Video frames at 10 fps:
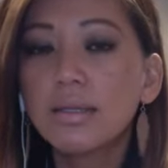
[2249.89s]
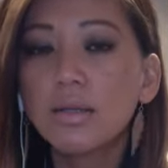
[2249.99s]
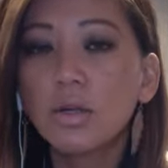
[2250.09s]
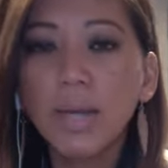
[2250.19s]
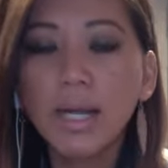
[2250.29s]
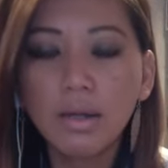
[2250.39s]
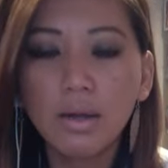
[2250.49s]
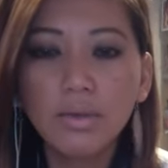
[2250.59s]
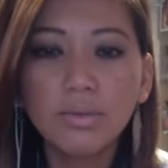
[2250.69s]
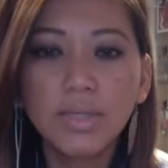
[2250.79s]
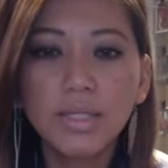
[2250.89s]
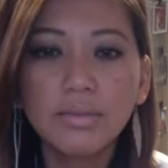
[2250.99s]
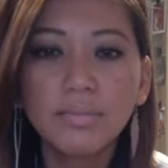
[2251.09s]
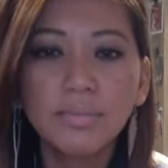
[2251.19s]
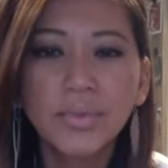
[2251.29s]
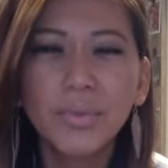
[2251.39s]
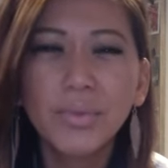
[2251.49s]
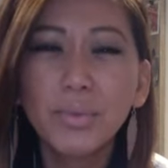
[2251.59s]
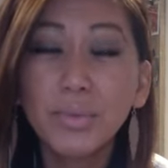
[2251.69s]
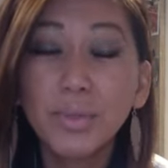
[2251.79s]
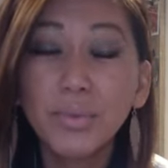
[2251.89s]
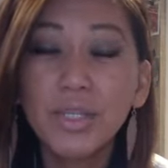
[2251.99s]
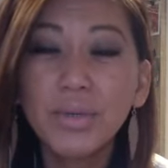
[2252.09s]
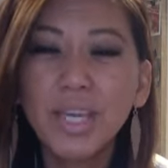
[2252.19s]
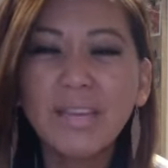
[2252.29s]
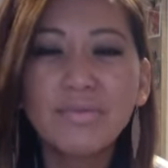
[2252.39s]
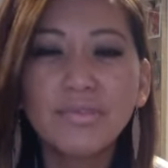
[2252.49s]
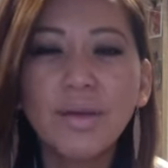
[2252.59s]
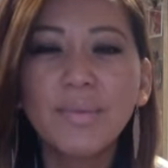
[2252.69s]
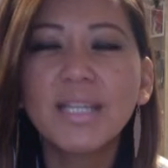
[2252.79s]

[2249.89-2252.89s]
go back home and remember where you came from.